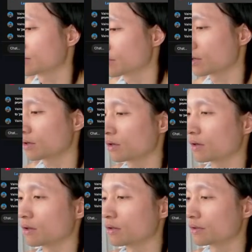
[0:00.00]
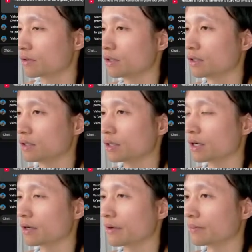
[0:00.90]
call the
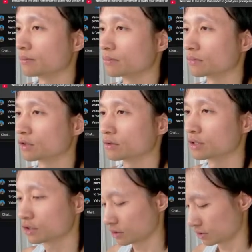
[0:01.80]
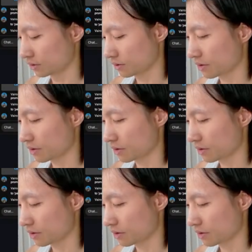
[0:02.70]
traditional